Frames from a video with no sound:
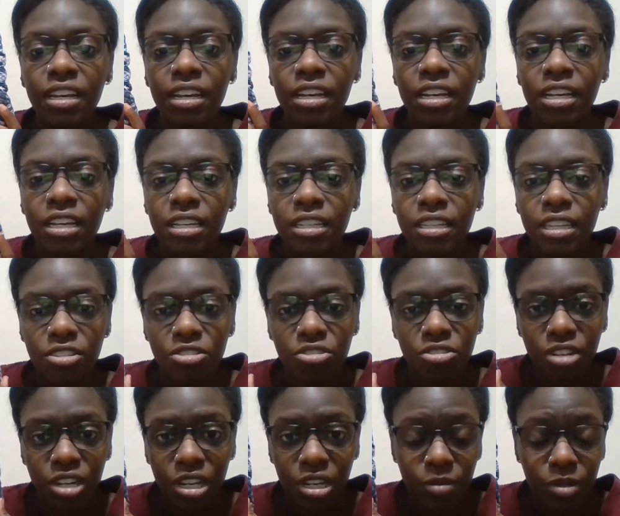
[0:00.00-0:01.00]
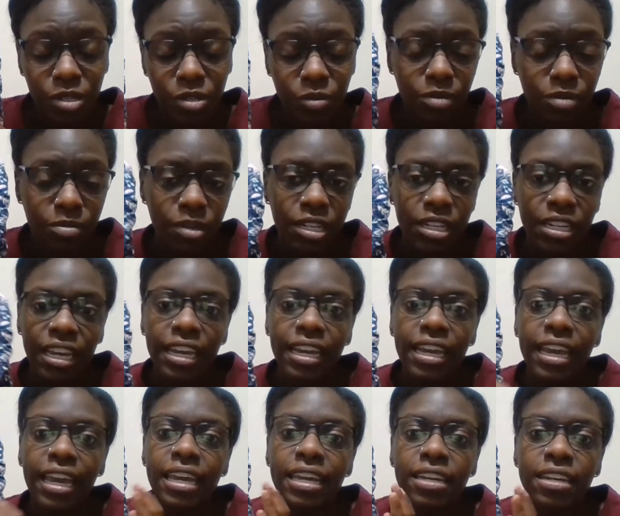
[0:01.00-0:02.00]
yesterday, which was
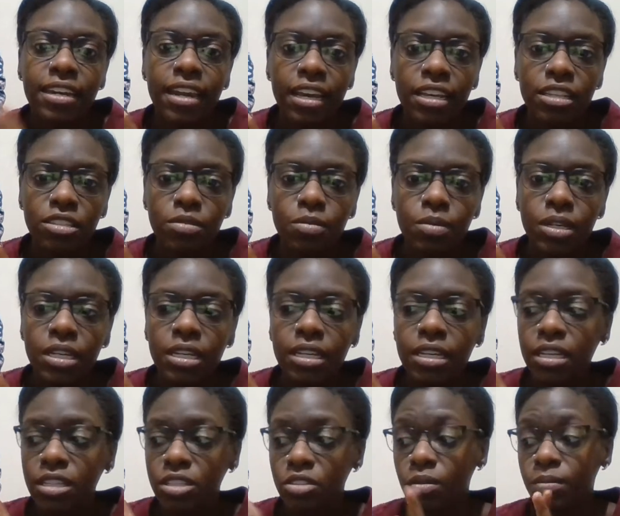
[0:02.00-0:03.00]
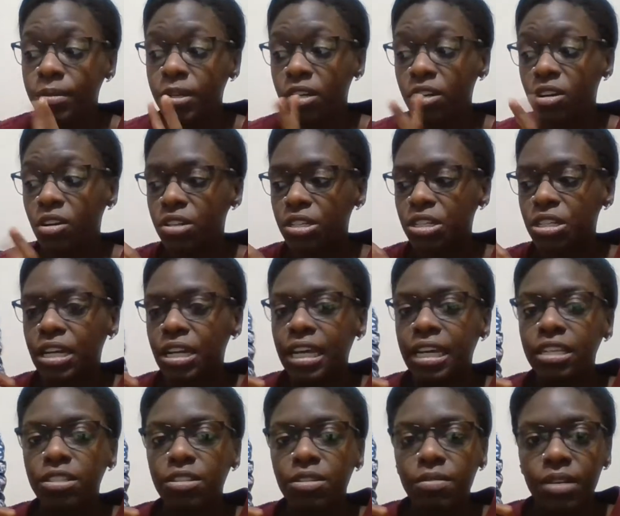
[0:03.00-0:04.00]
Monday, and next week, so I'm going to
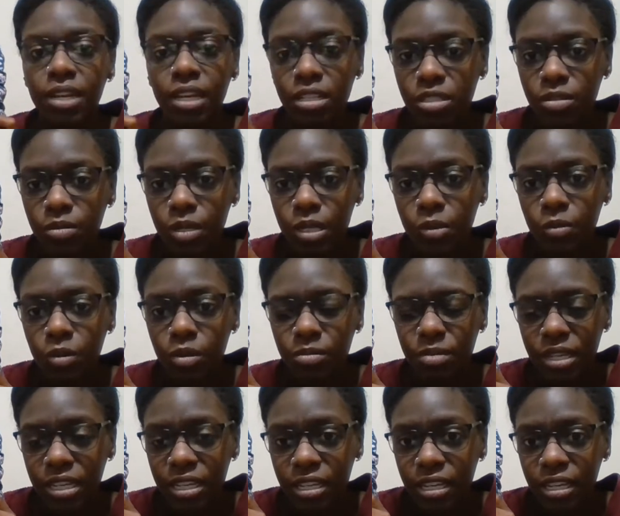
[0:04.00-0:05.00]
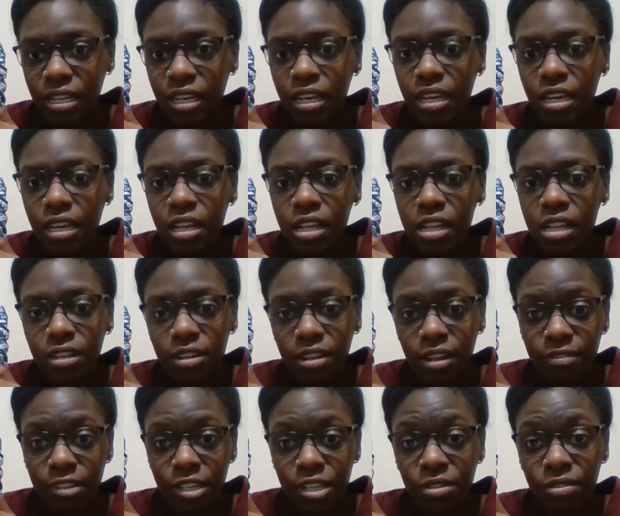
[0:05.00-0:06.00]
alternate. So next week will be
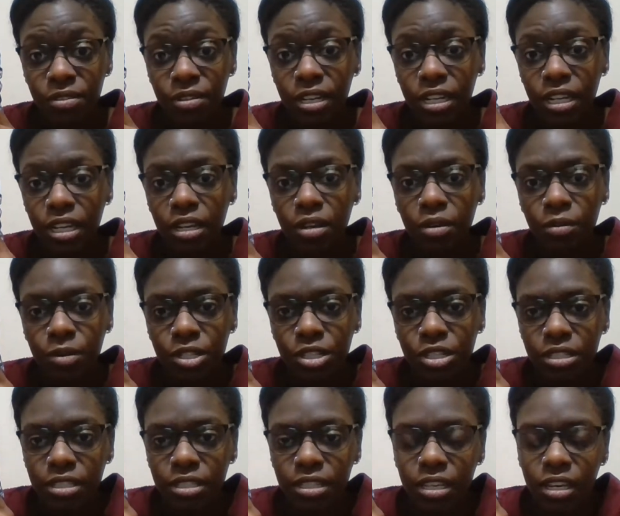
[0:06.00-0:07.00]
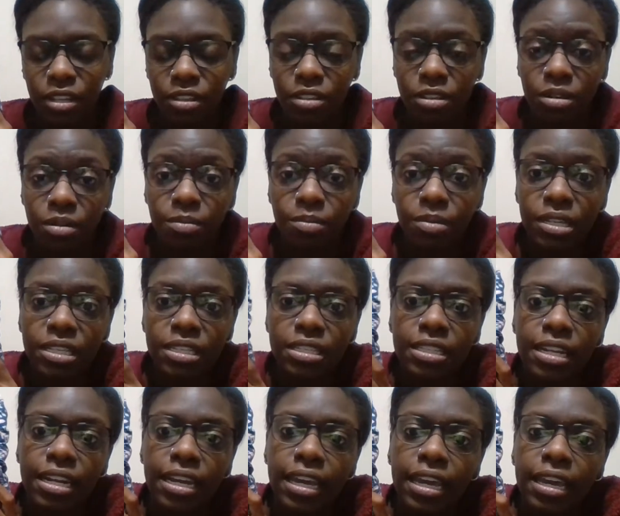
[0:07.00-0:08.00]
Love and Unity, which is the other piece
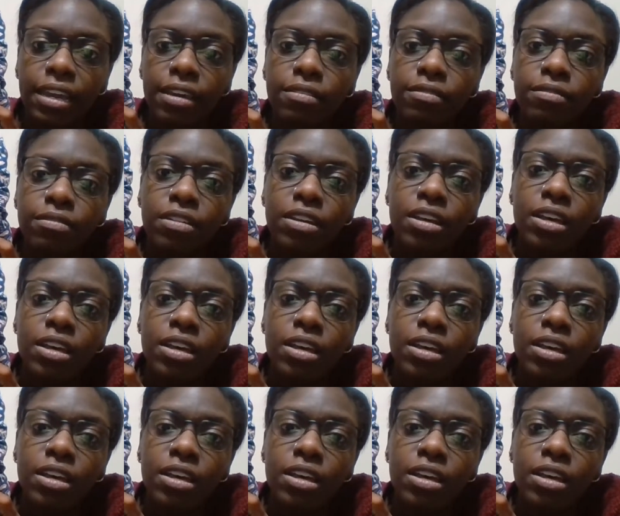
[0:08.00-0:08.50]
that I have.